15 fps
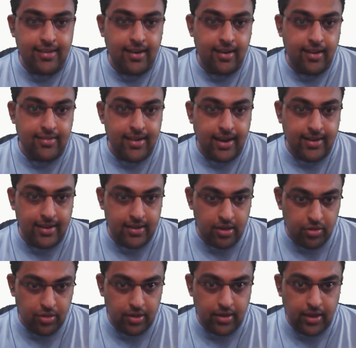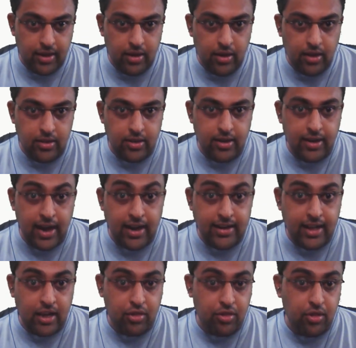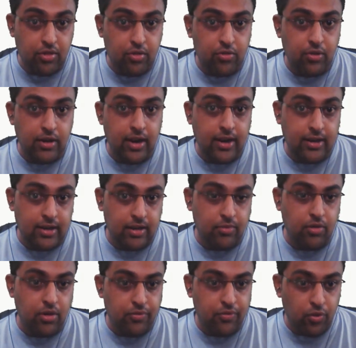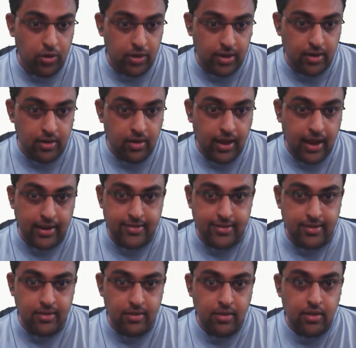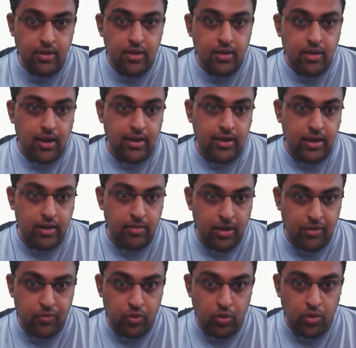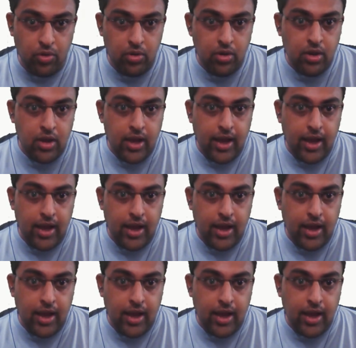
address again in the grant access to an item or a folder action under my flow.